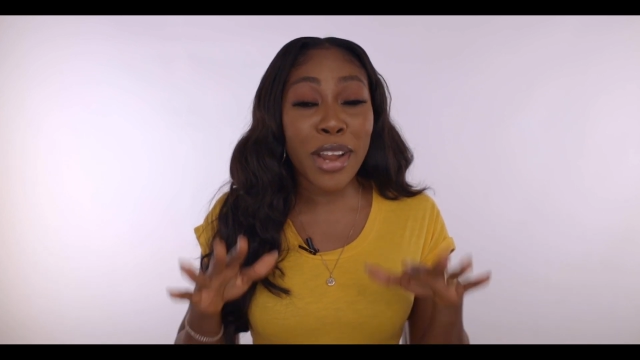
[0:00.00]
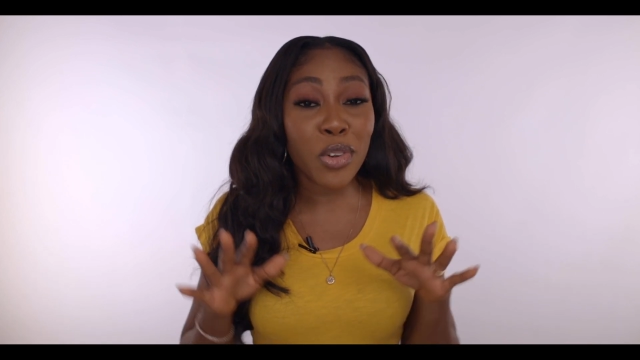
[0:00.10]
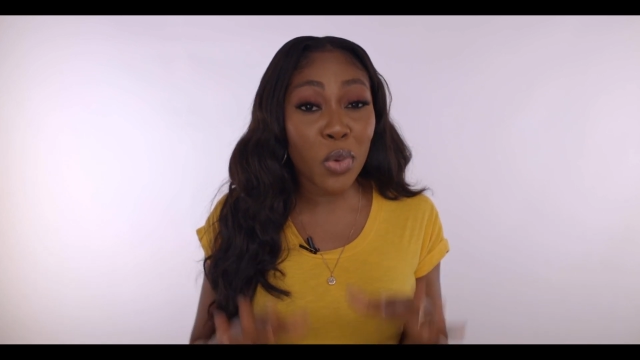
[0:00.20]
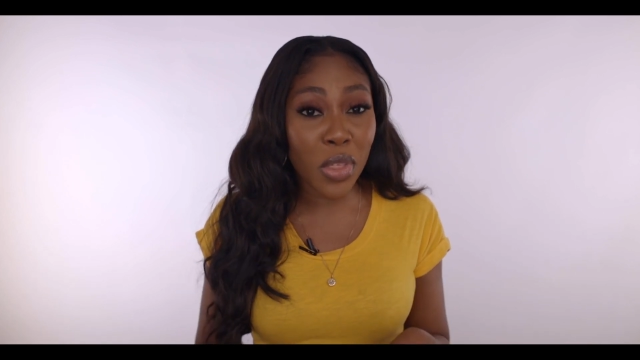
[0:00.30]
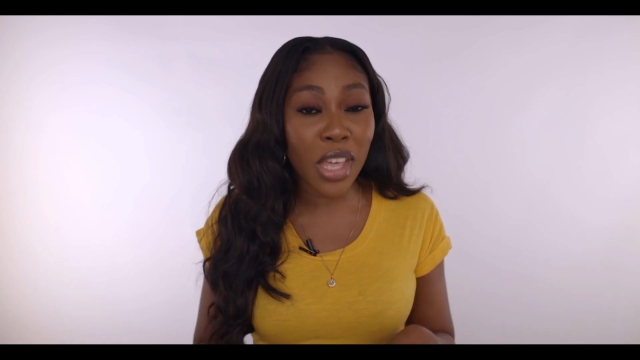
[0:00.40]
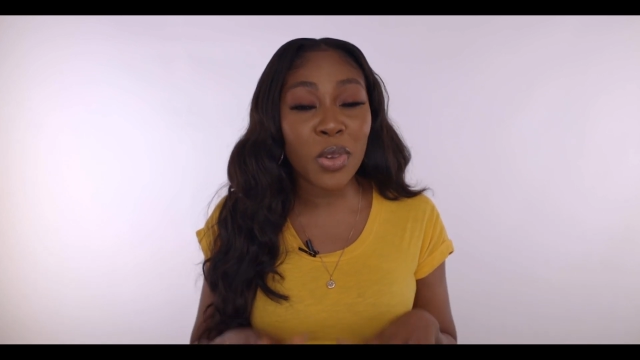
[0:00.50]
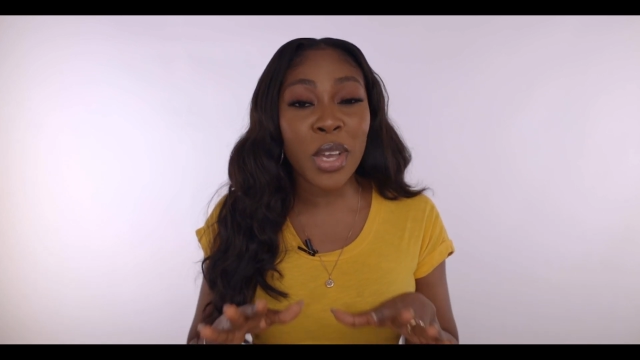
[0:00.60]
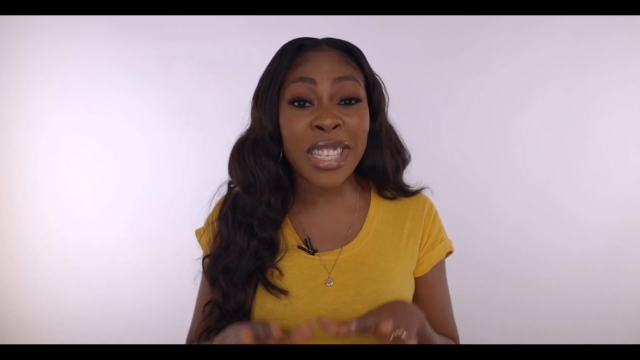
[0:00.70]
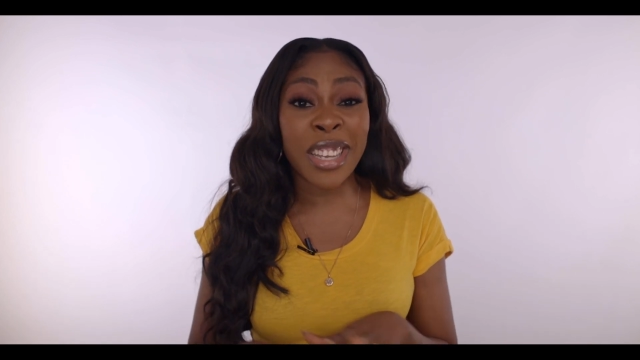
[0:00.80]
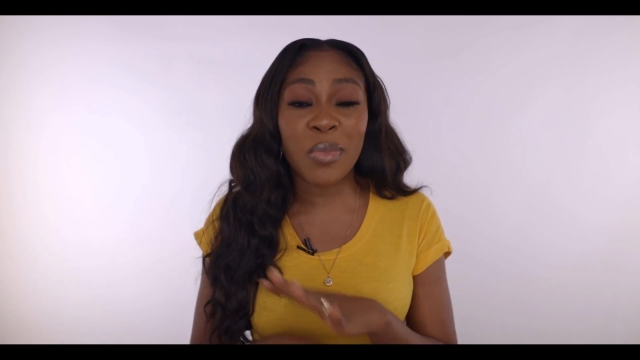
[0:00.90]
I know that you
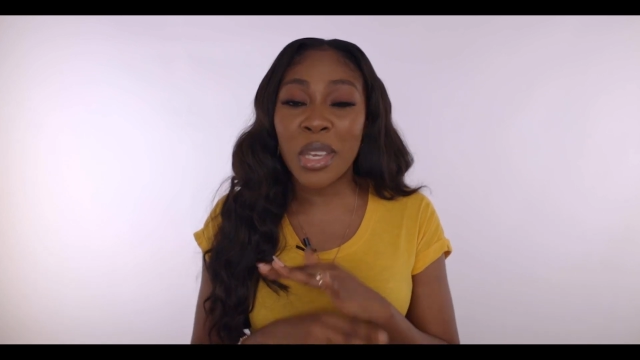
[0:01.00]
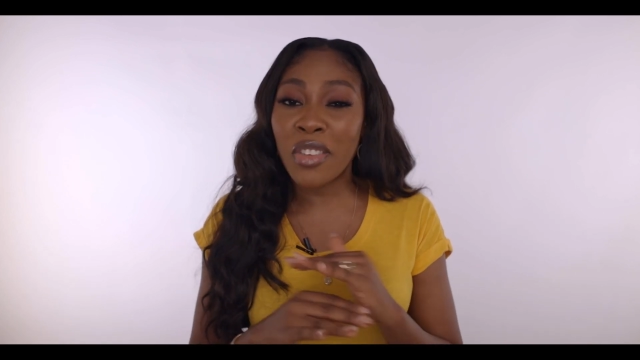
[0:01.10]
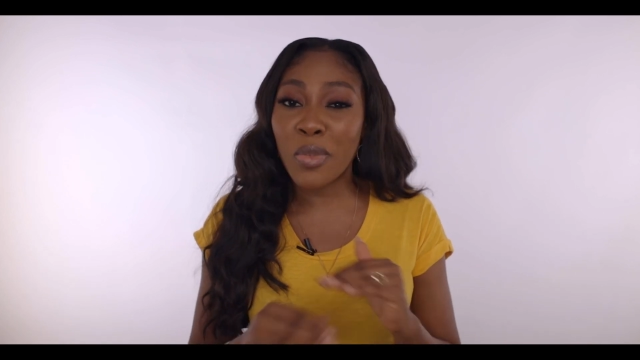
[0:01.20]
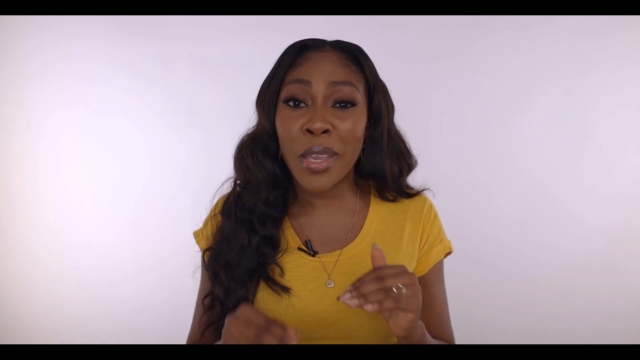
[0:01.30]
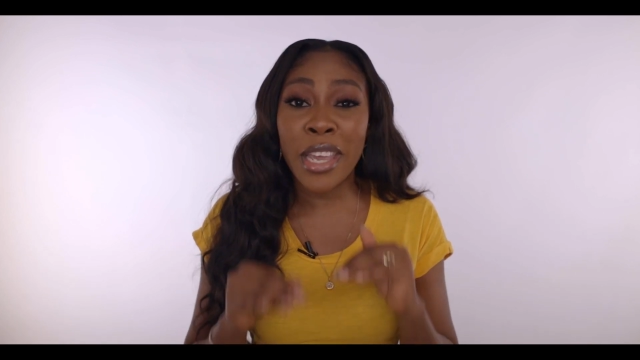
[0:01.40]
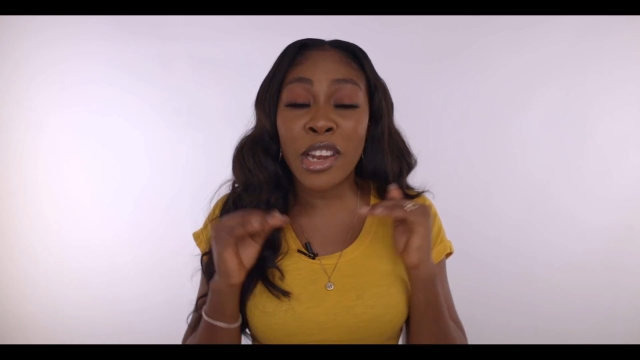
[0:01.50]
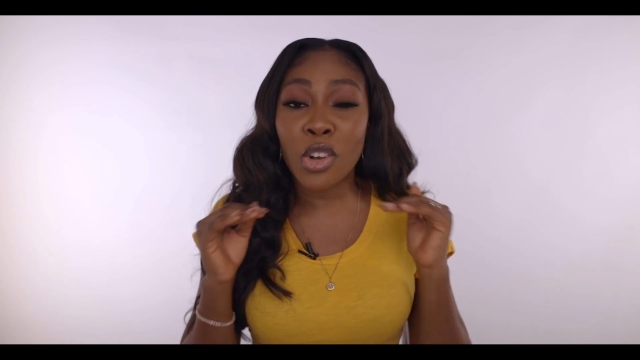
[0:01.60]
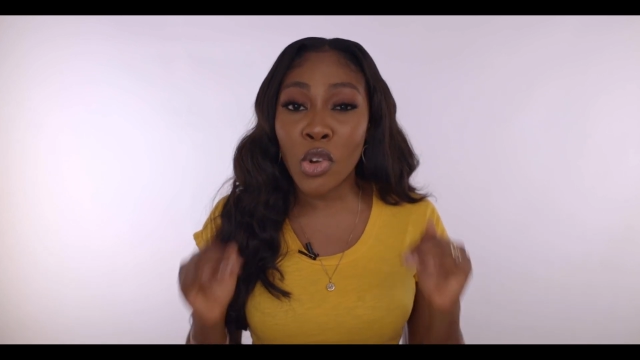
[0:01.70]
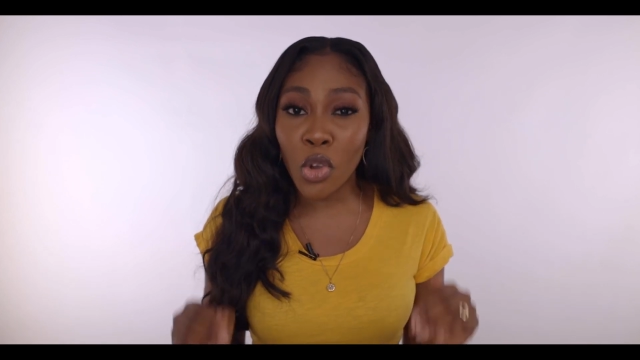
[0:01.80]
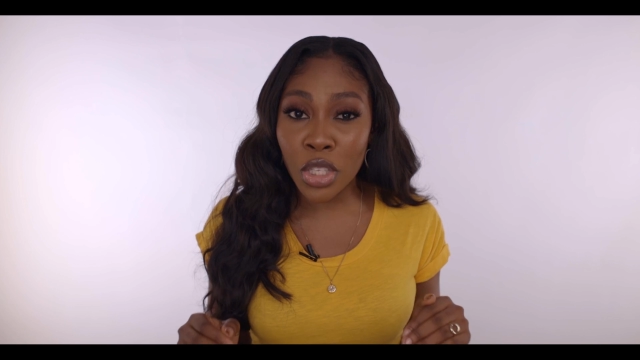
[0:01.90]
guys have been giving me a
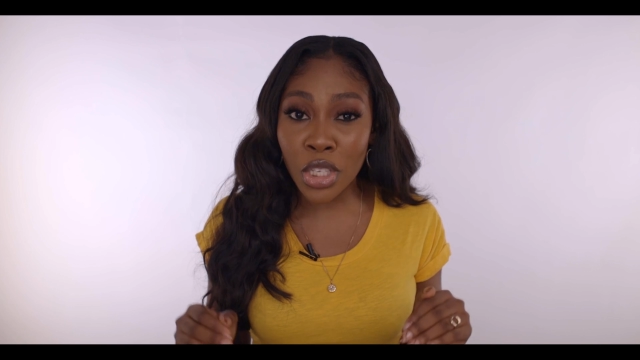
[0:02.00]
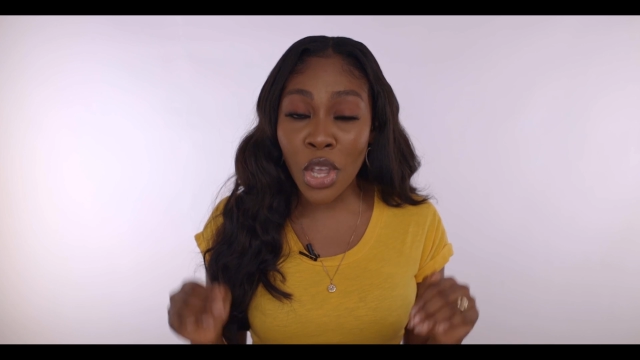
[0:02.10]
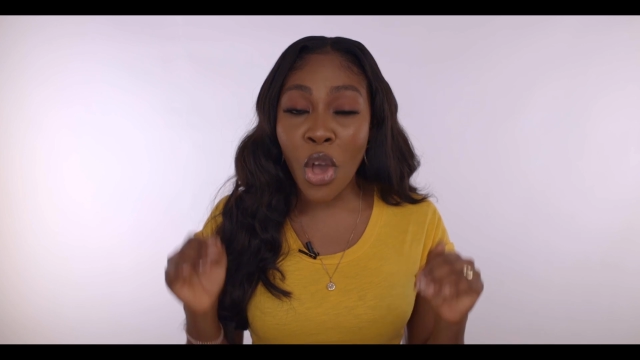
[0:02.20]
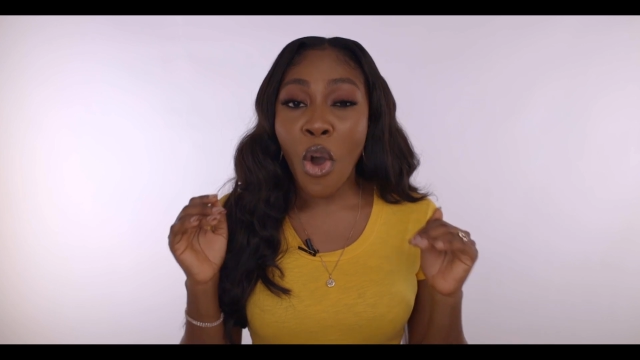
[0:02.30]
lot